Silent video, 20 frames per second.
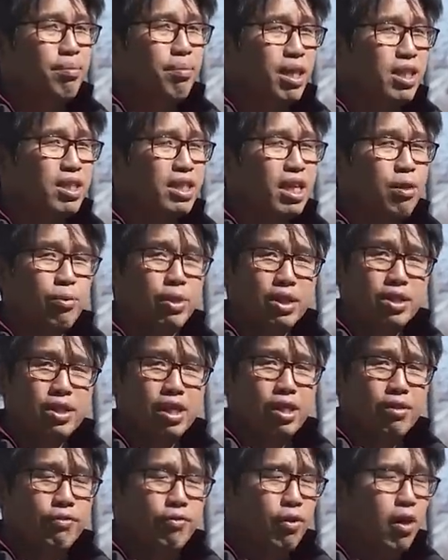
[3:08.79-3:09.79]
Monday,
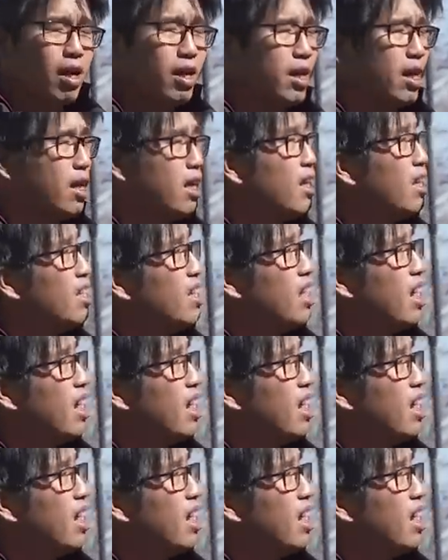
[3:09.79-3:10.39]
Wednesday, and Friday,